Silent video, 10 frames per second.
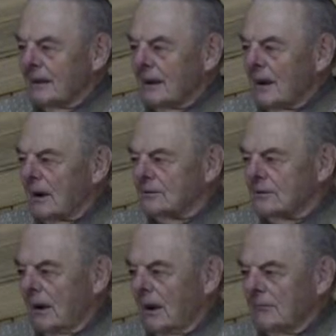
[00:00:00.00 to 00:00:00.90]
And
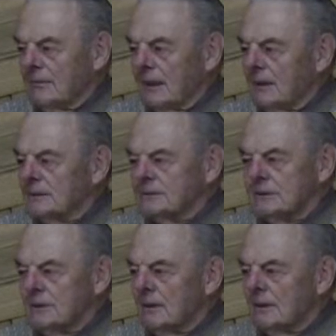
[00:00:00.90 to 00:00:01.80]
hard drive, that
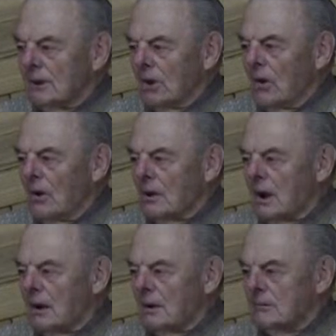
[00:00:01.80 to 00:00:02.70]
isn't a
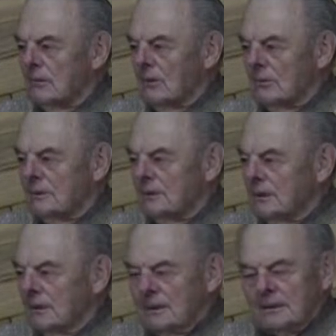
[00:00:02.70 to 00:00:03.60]
long, hard road
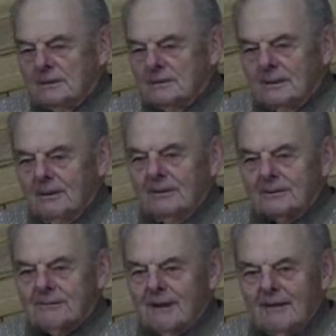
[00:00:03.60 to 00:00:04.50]
that
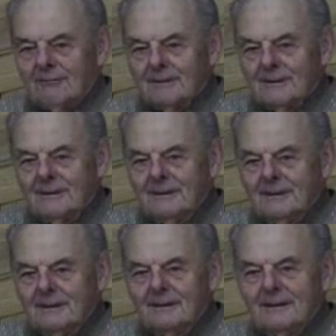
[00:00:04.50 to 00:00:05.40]
we're
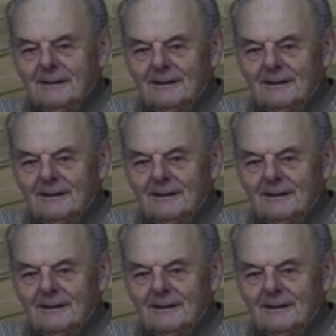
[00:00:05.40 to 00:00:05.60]
traveling.